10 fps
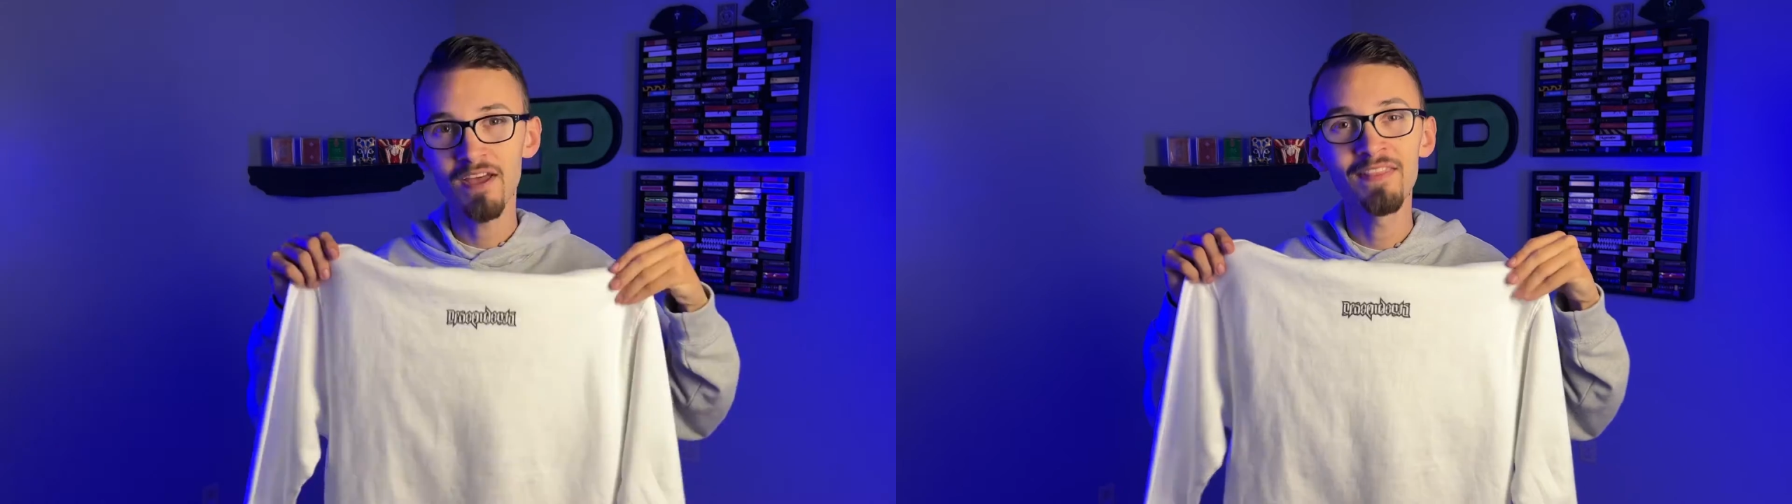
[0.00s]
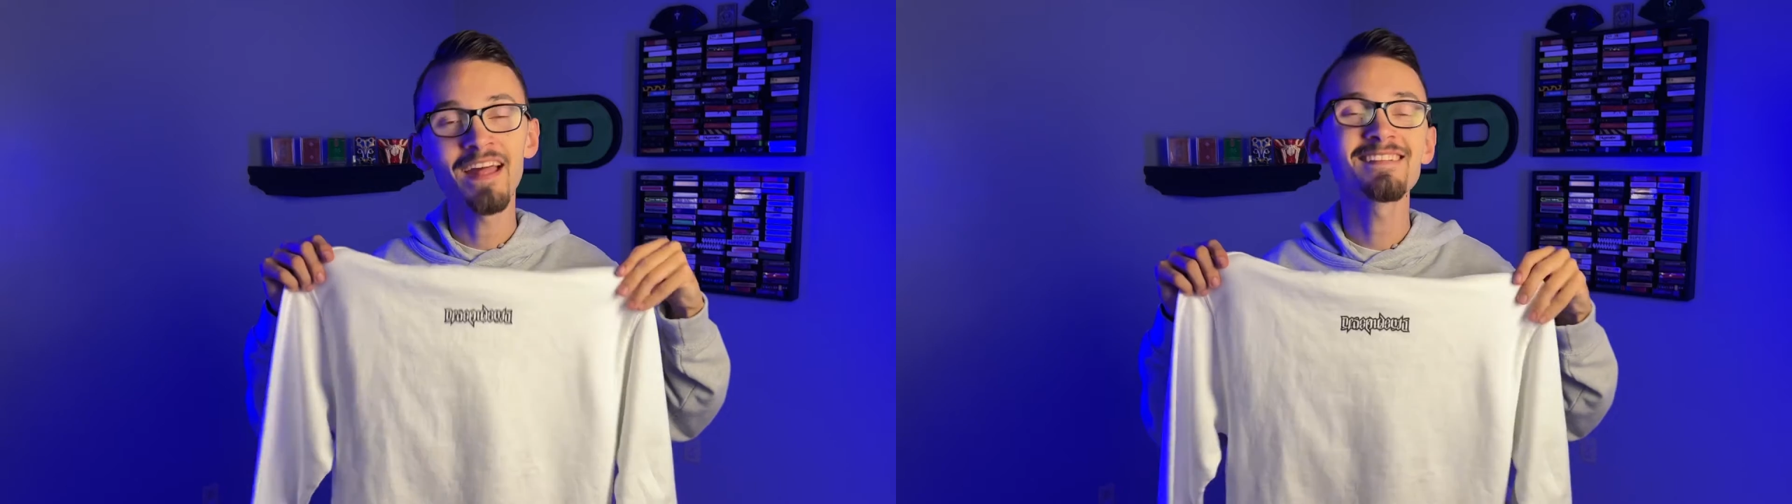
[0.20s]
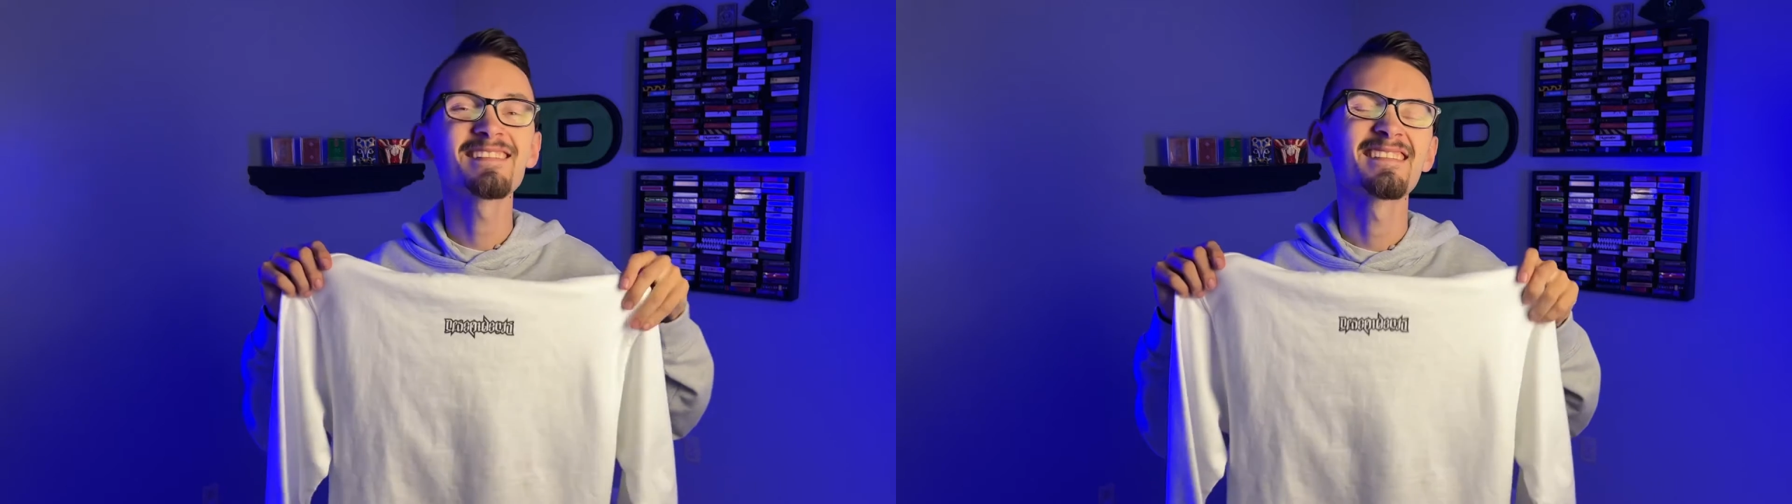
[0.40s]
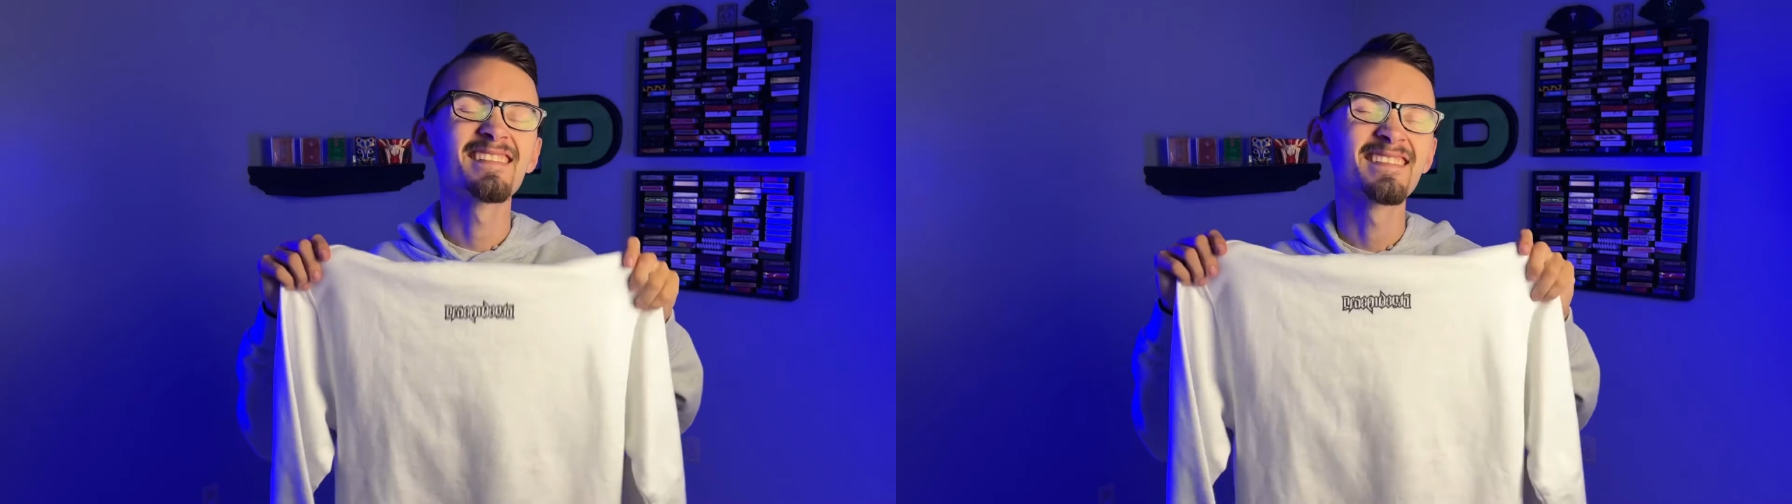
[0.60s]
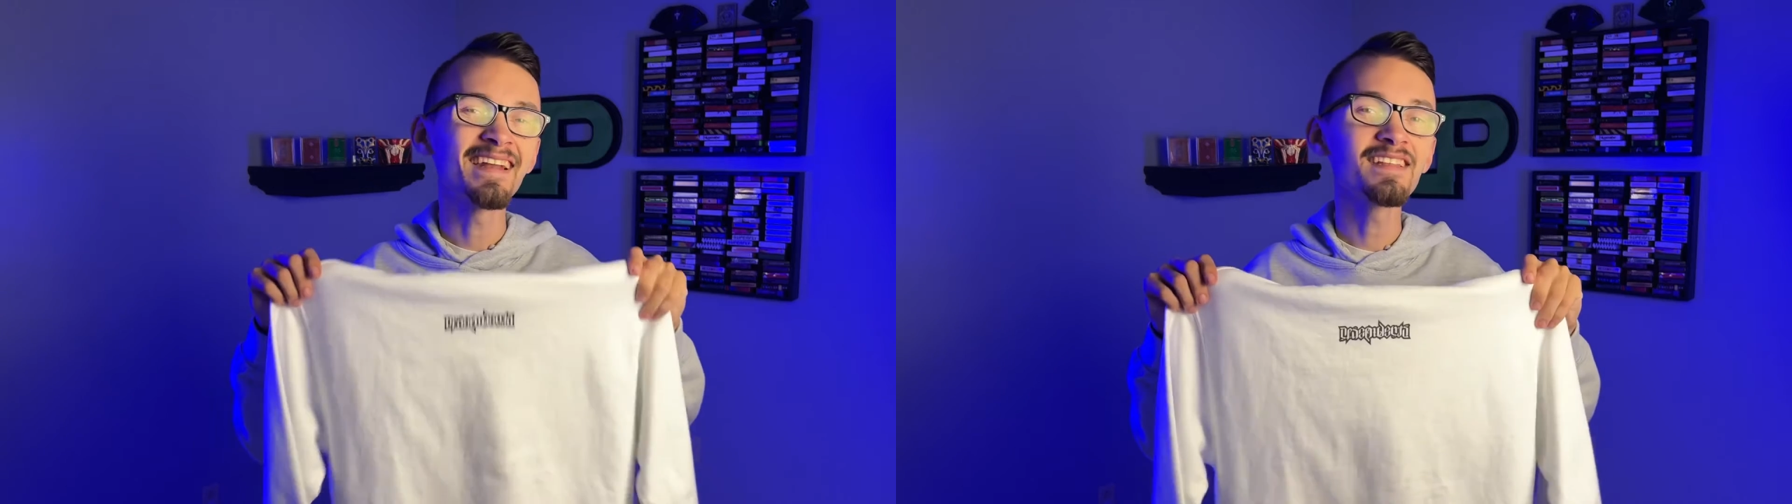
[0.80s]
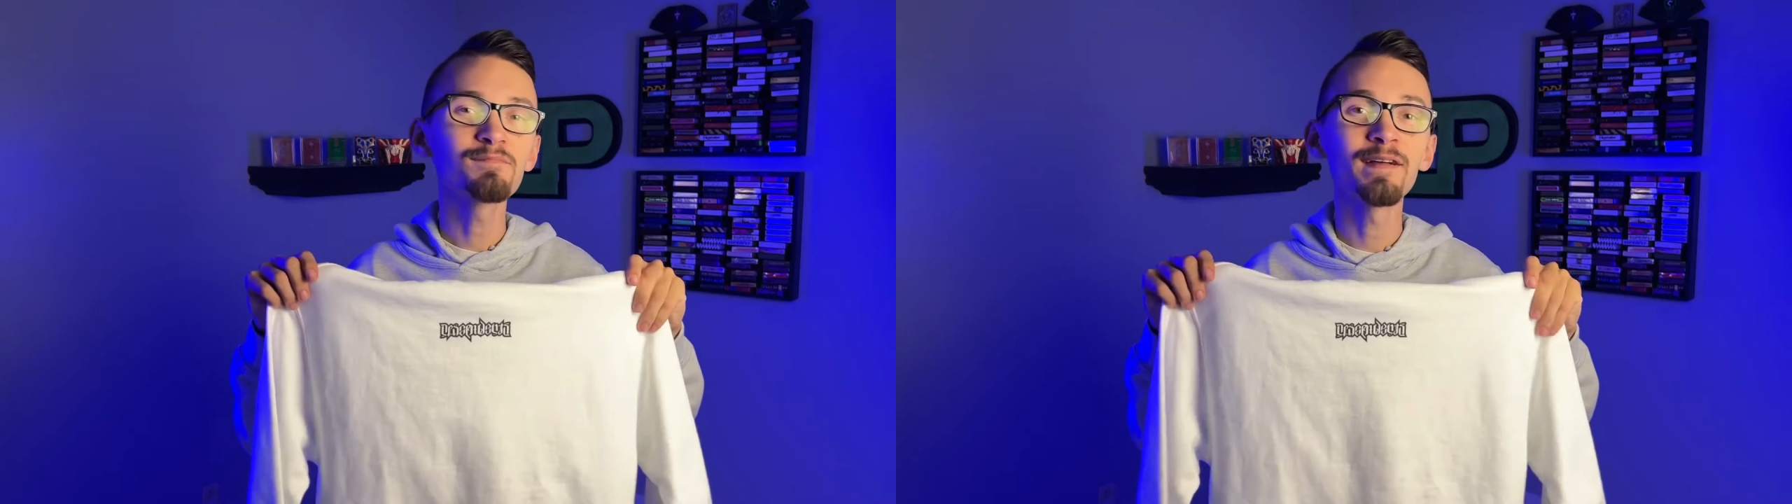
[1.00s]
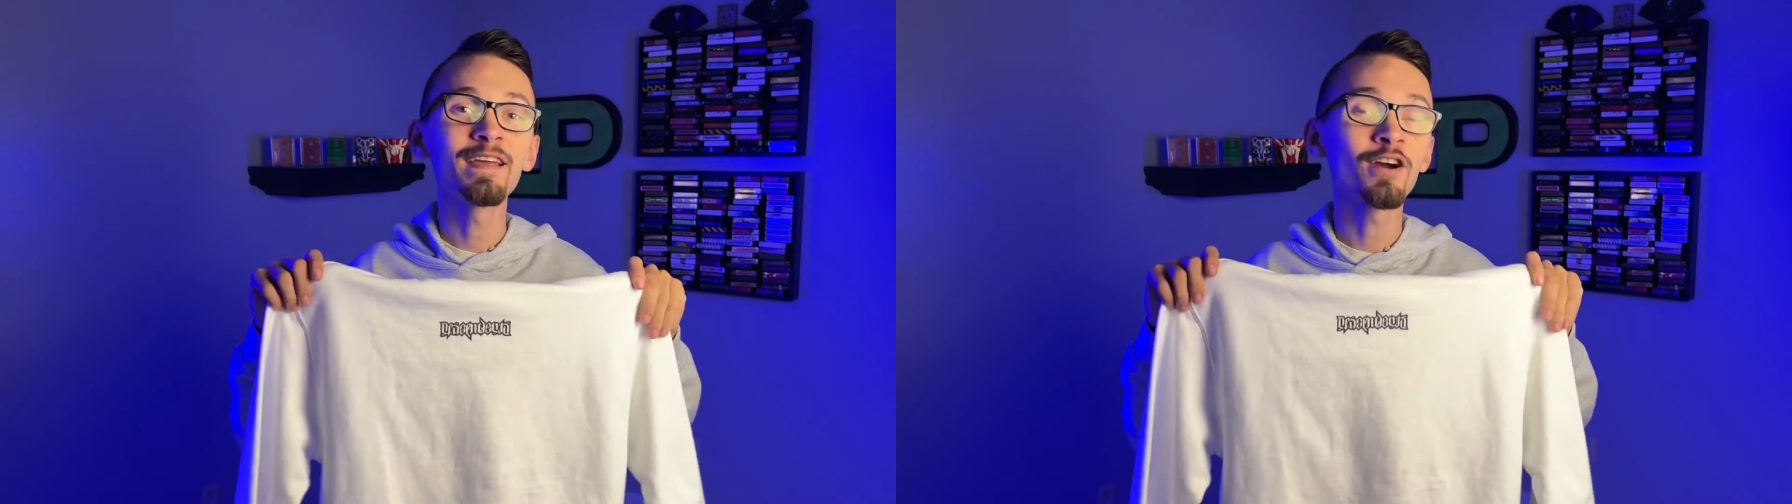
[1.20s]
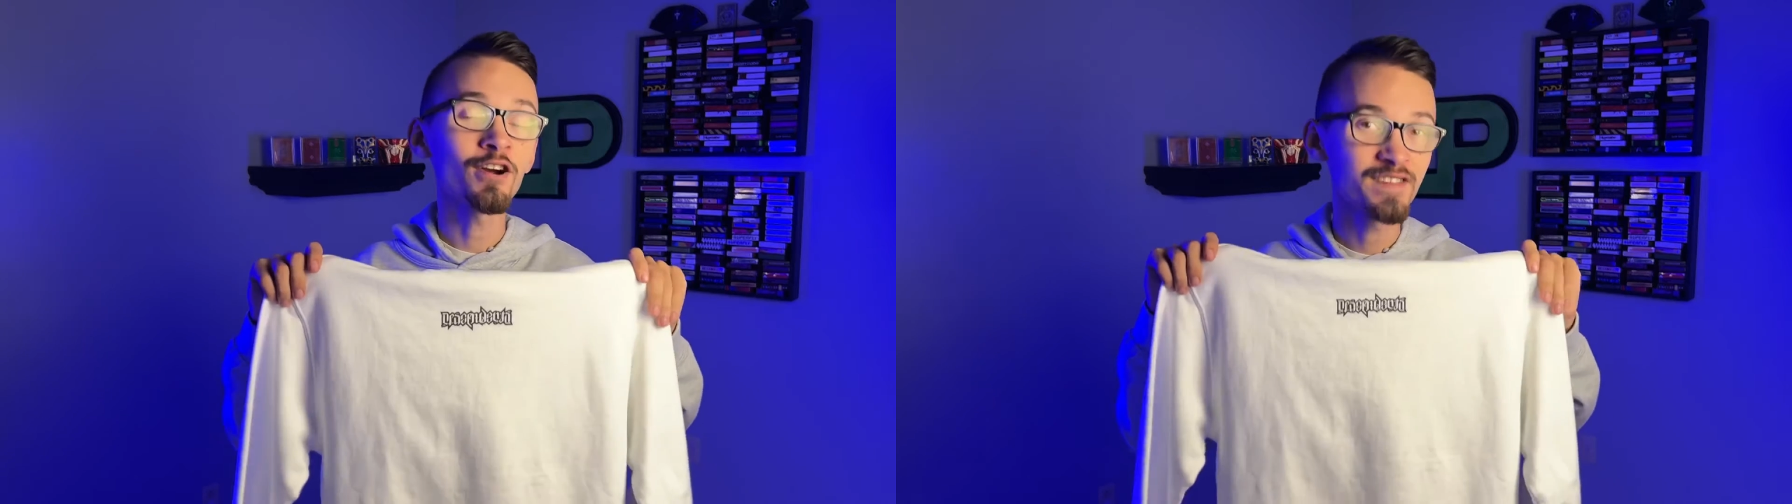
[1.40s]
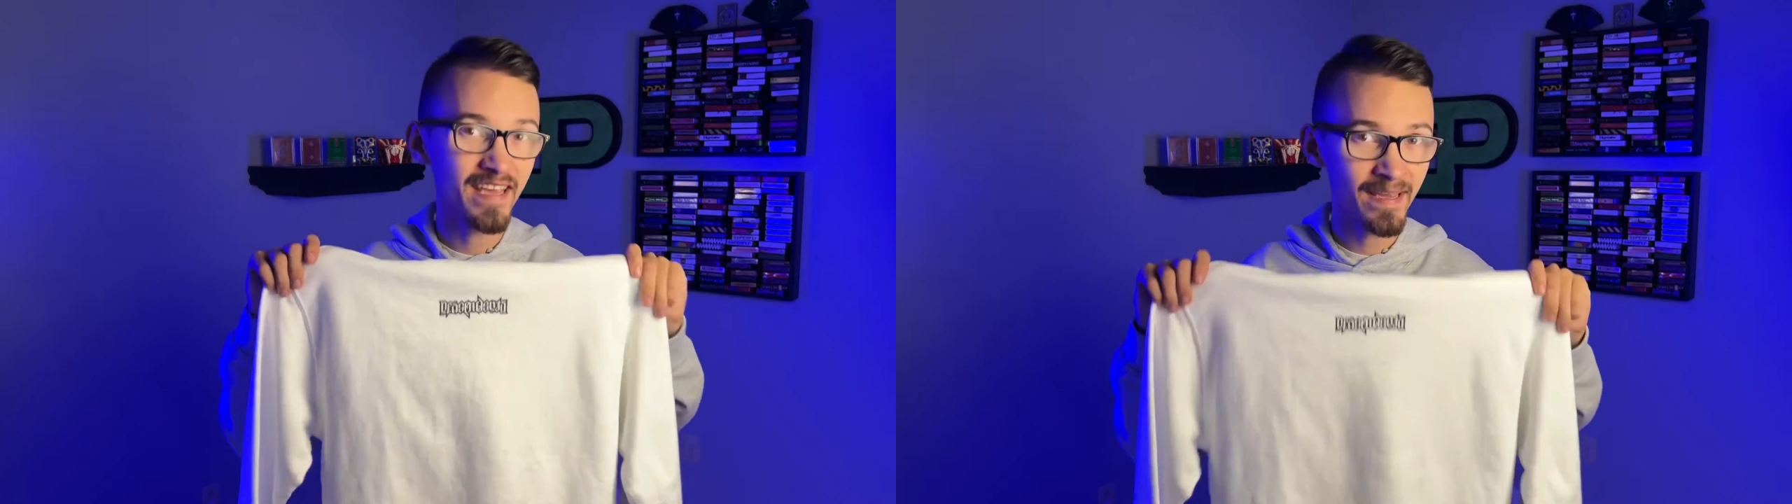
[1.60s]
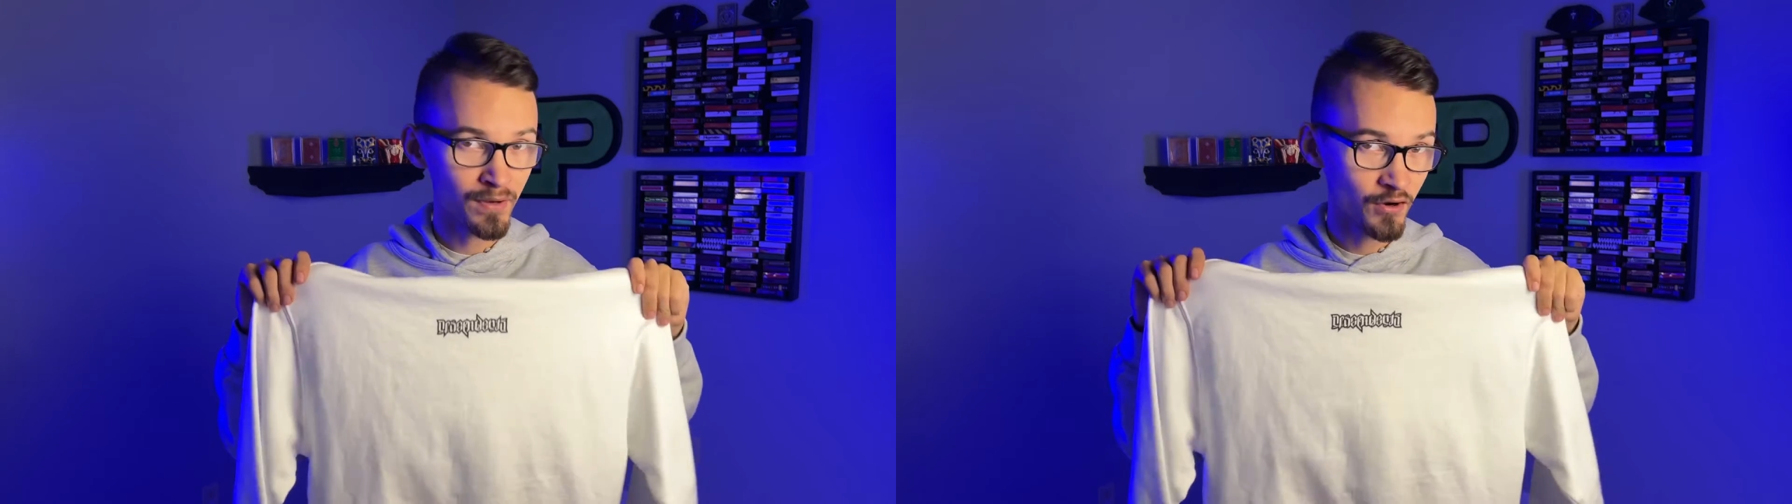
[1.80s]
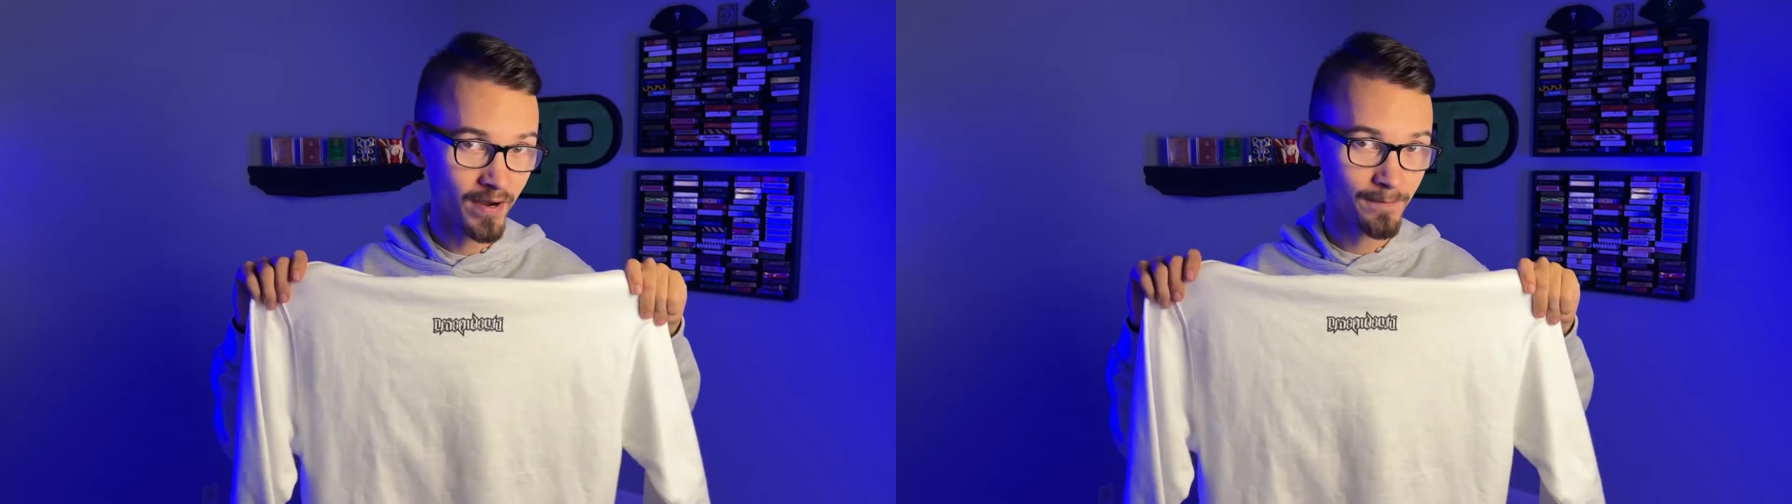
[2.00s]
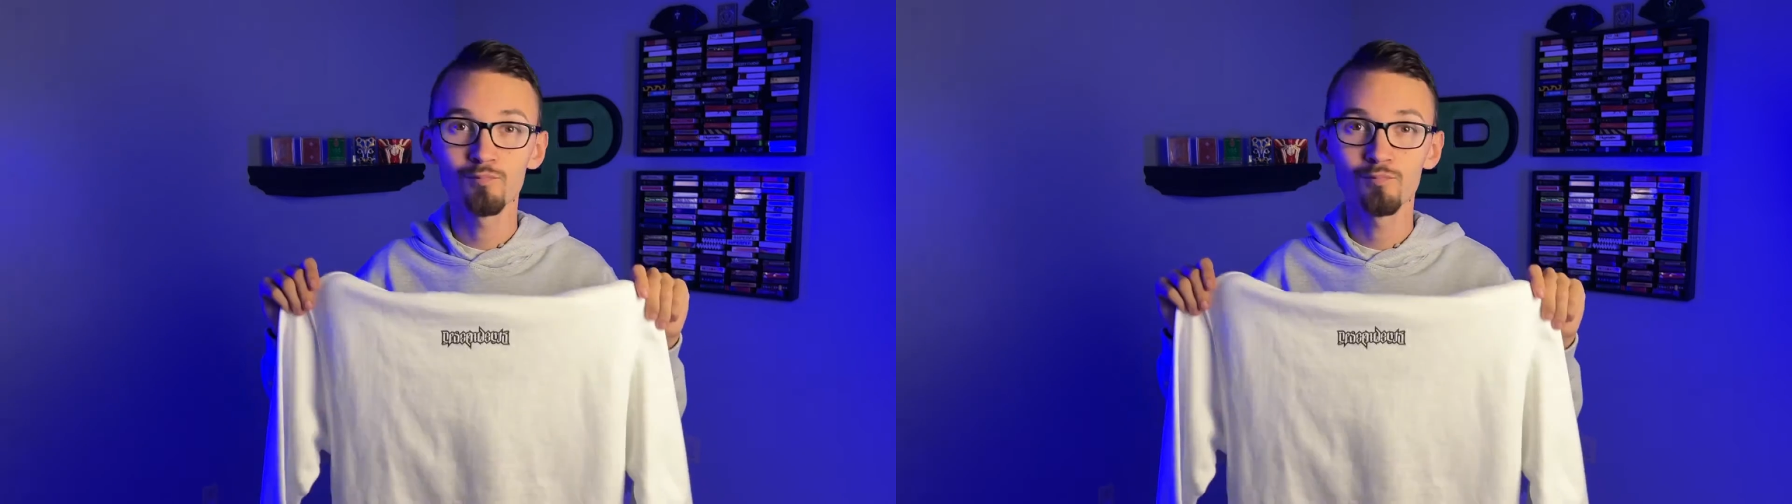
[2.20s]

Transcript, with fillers: And that's this Descendents playing cards ambigram.